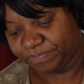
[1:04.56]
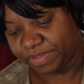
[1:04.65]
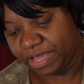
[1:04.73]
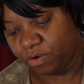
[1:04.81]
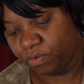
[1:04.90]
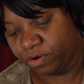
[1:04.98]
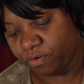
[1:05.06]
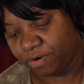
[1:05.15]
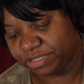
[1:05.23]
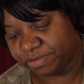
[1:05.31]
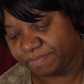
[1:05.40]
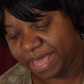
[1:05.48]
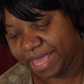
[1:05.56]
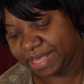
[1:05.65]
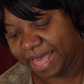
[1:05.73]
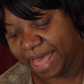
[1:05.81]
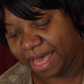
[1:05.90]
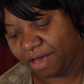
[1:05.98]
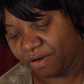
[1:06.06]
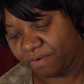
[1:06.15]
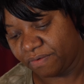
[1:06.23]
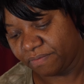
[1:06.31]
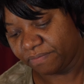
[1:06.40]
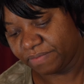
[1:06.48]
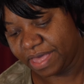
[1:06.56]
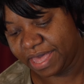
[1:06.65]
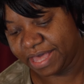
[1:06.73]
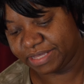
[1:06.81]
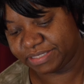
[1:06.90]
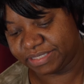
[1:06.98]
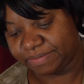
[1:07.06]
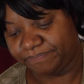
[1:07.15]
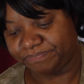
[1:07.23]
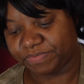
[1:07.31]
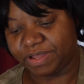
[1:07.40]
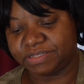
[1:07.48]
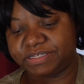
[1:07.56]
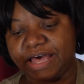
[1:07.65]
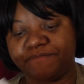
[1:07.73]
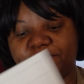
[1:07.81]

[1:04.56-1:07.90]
And we're going to make our X on top